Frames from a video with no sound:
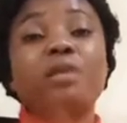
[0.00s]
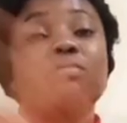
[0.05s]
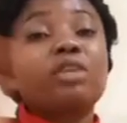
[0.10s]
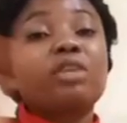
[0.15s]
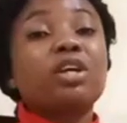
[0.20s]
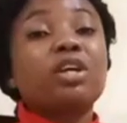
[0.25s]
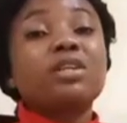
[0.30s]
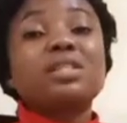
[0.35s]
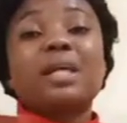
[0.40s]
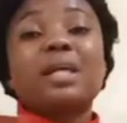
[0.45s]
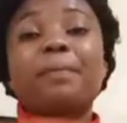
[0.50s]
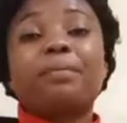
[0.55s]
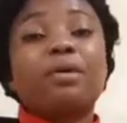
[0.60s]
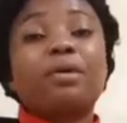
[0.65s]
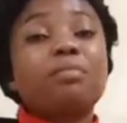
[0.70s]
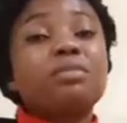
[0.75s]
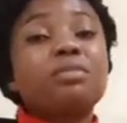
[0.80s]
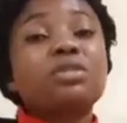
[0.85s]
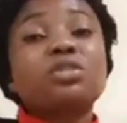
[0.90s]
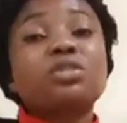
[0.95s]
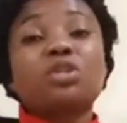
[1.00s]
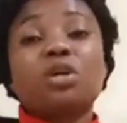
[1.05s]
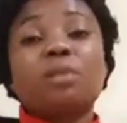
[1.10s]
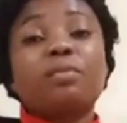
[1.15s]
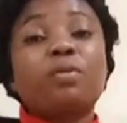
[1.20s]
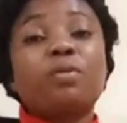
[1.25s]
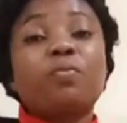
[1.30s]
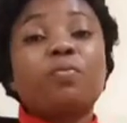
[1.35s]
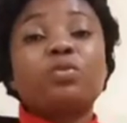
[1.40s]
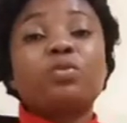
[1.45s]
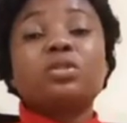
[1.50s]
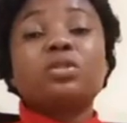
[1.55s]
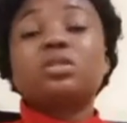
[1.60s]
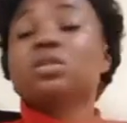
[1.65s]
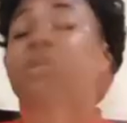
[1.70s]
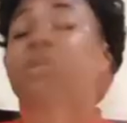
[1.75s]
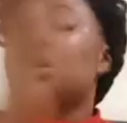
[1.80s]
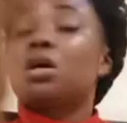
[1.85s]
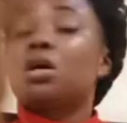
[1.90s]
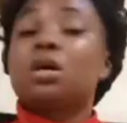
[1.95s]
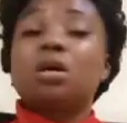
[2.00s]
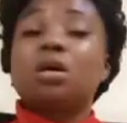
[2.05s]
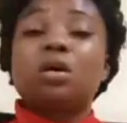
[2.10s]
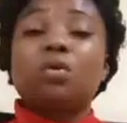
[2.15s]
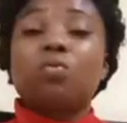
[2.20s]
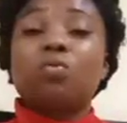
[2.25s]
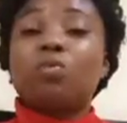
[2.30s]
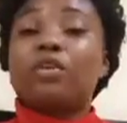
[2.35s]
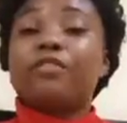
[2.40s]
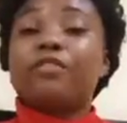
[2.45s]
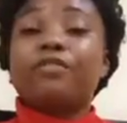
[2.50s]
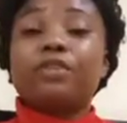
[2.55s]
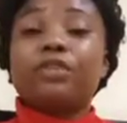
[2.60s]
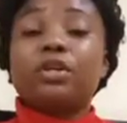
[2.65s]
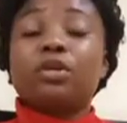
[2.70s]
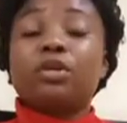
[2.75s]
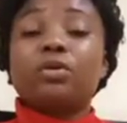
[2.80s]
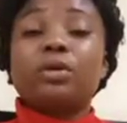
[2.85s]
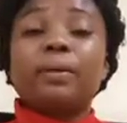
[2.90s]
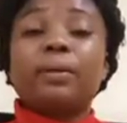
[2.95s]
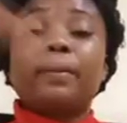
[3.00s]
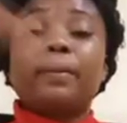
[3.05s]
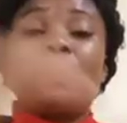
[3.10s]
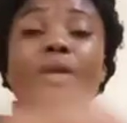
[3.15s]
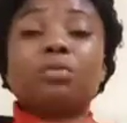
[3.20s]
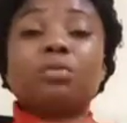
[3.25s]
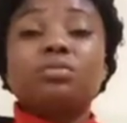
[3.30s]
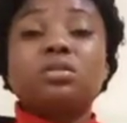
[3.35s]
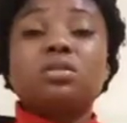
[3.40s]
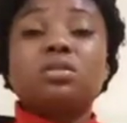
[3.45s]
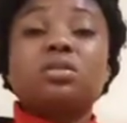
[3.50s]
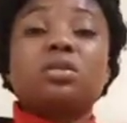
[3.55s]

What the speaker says: because I promised to come up with one video about